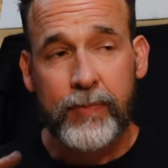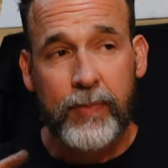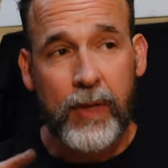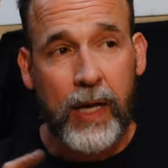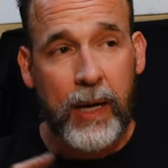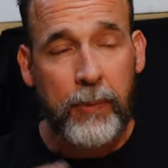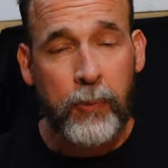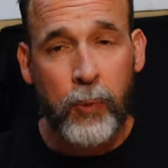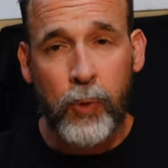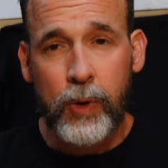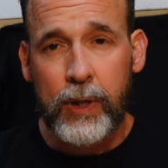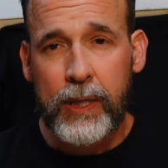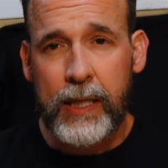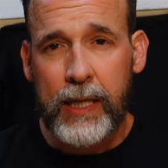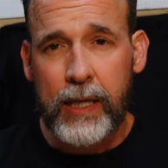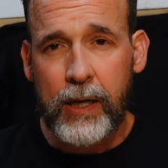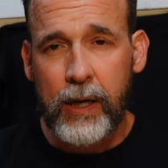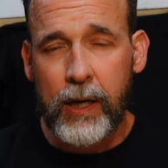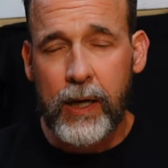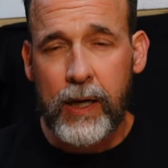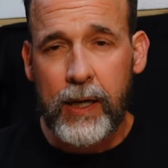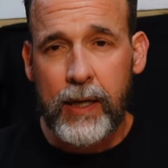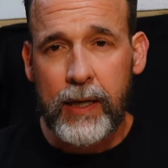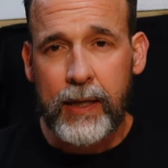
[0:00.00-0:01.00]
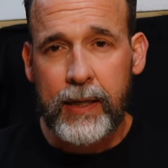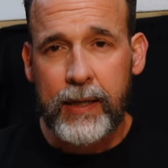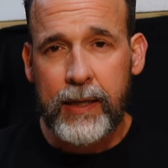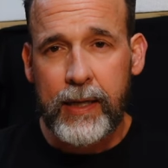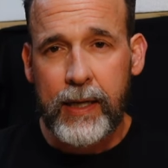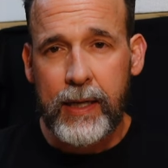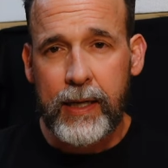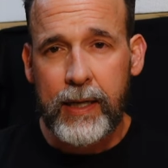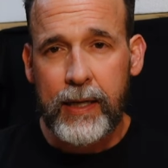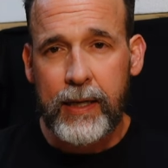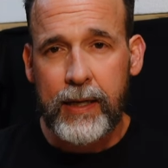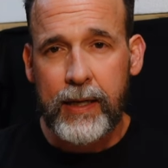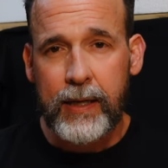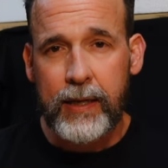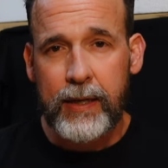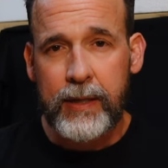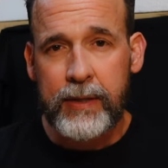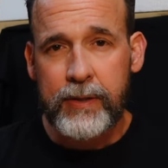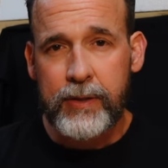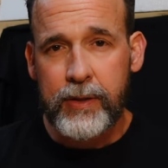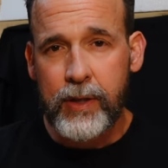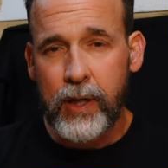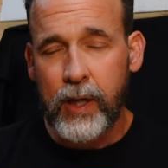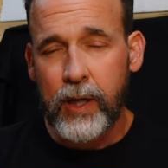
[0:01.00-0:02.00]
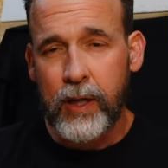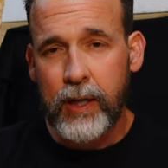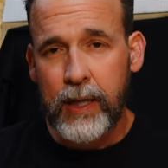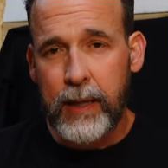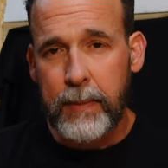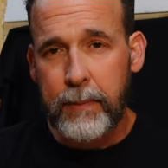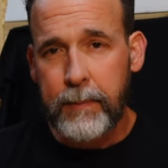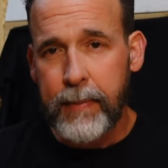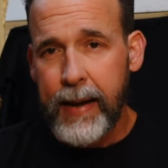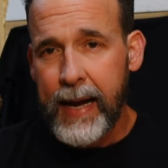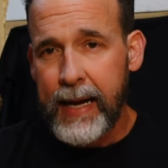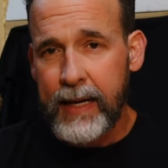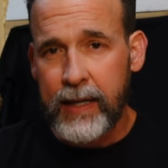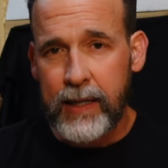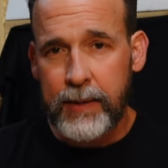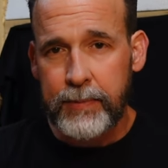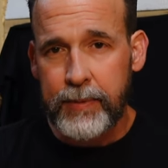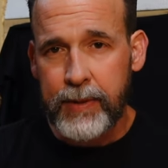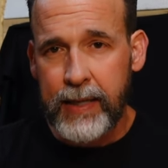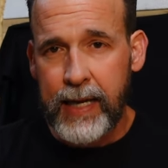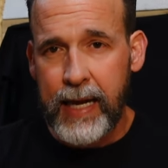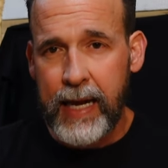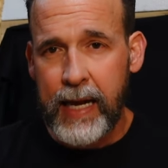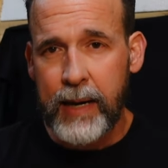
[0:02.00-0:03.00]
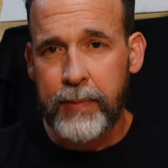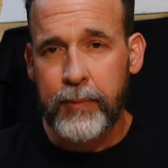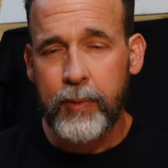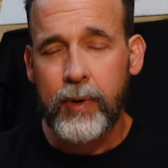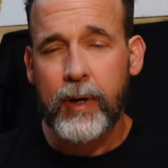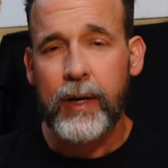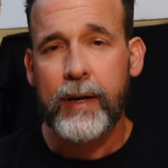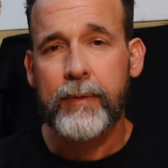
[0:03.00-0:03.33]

I'm working on uh, installing a backup camera.